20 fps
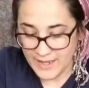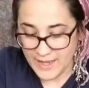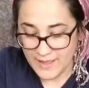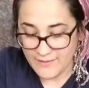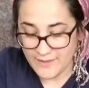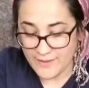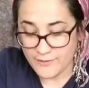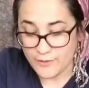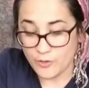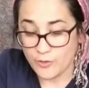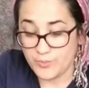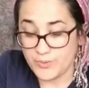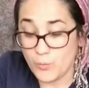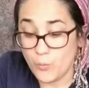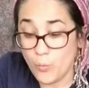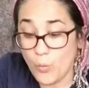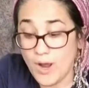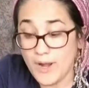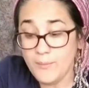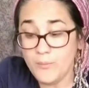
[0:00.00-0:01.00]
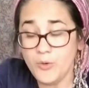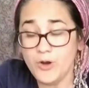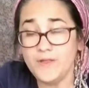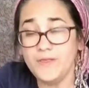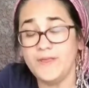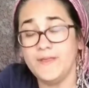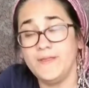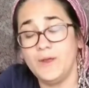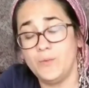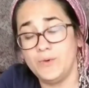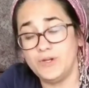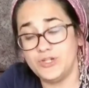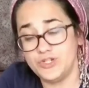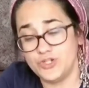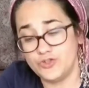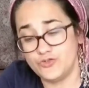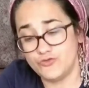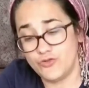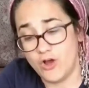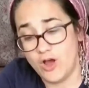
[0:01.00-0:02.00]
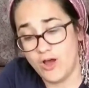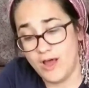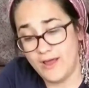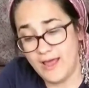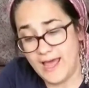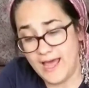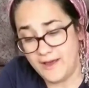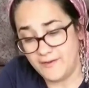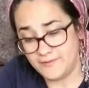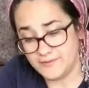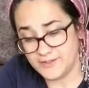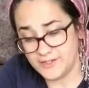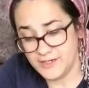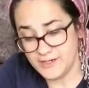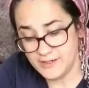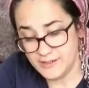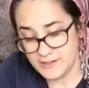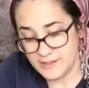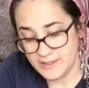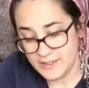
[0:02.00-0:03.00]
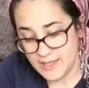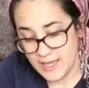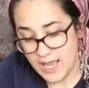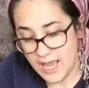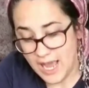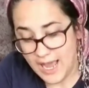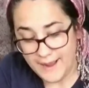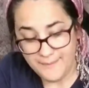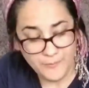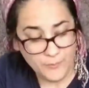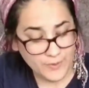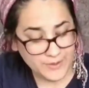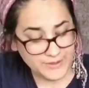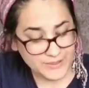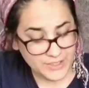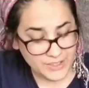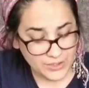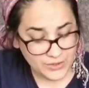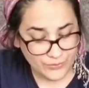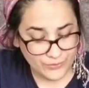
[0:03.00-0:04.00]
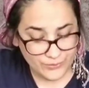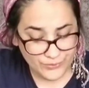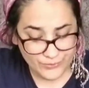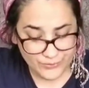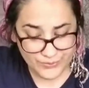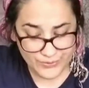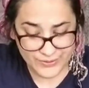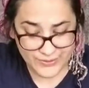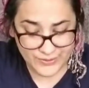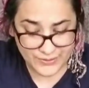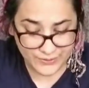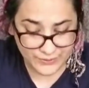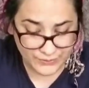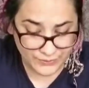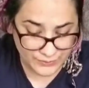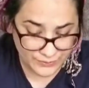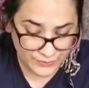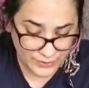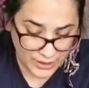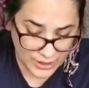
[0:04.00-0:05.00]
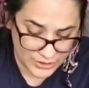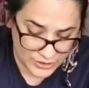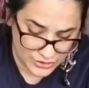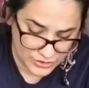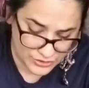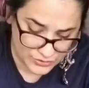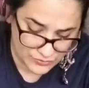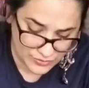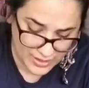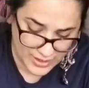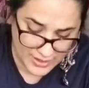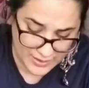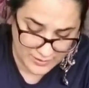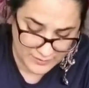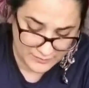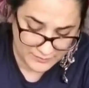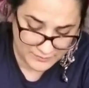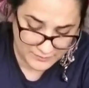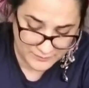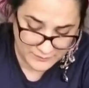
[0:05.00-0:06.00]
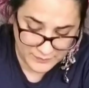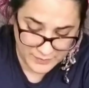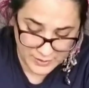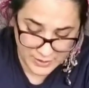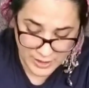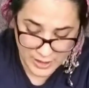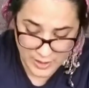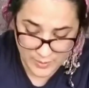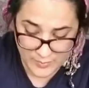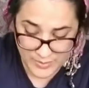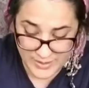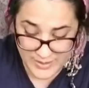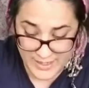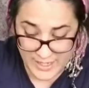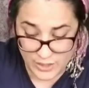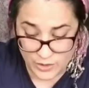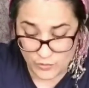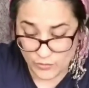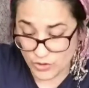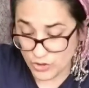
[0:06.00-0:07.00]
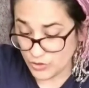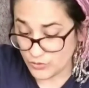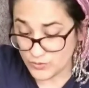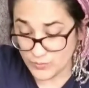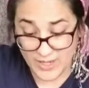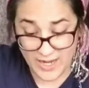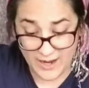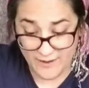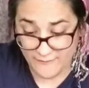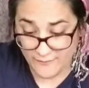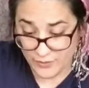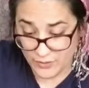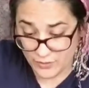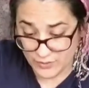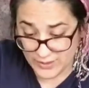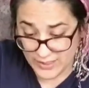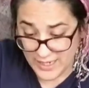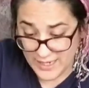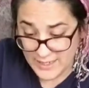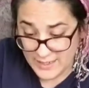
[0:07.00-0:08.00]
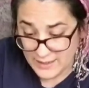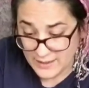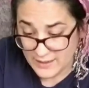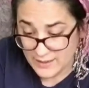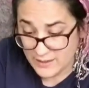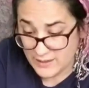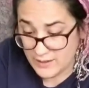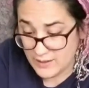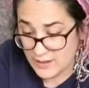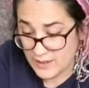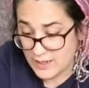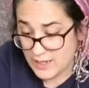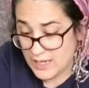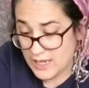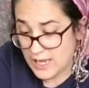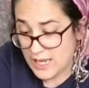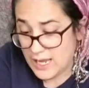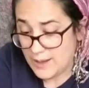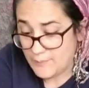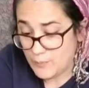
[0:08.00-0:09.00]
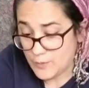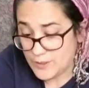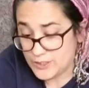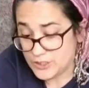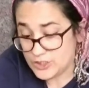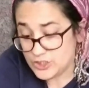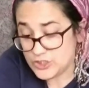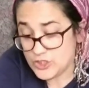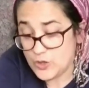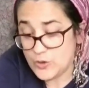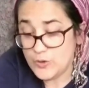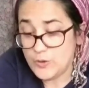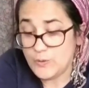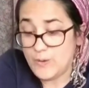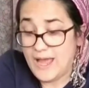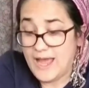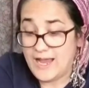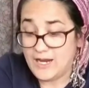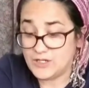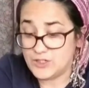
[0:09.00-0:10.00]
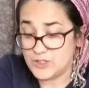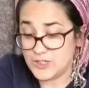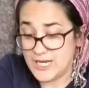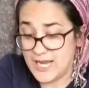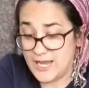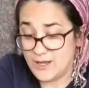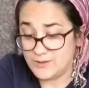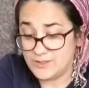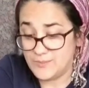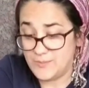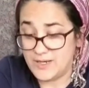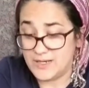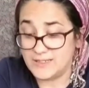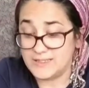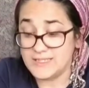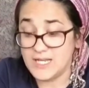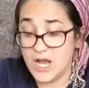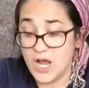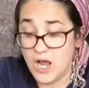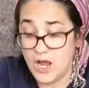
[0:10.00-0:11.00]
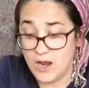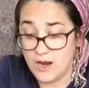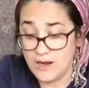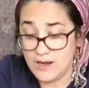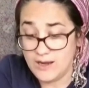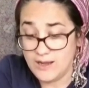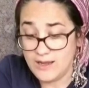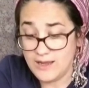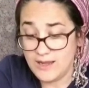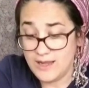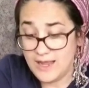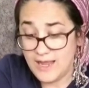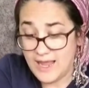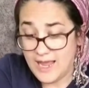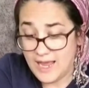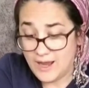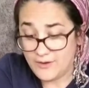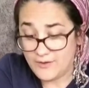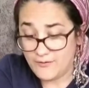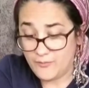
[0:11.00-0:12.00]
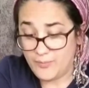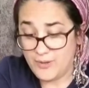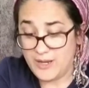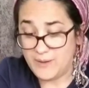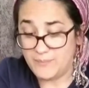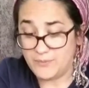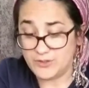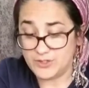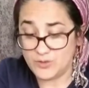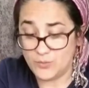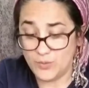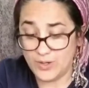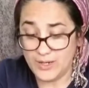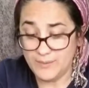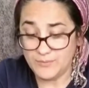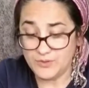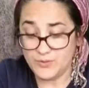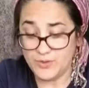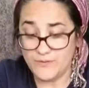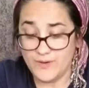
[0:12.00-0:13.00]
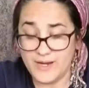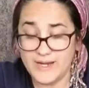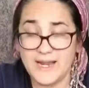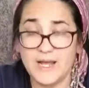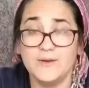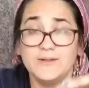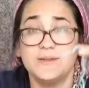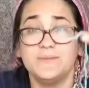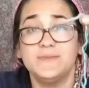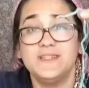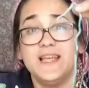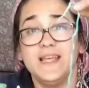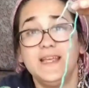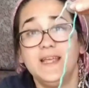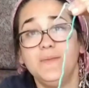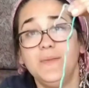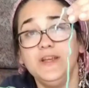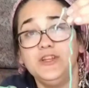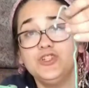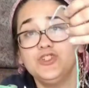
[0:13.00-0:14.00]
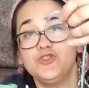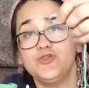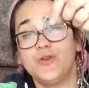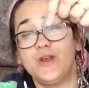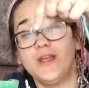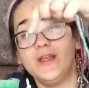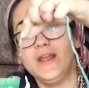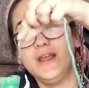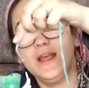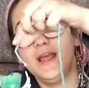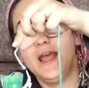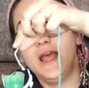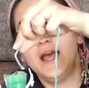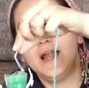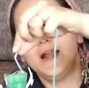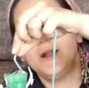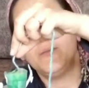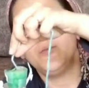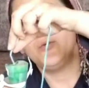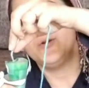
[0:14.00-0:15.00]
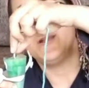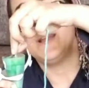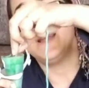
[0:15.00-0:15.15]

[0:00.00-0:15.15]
Then there will be one more thing that we should draw after. I'm going to use a string, but again, you can use whatever you'd like. I'm going to show you actually how to make a tongue out of paper. So what I'm doing right now is I'm taking my string and I'm putting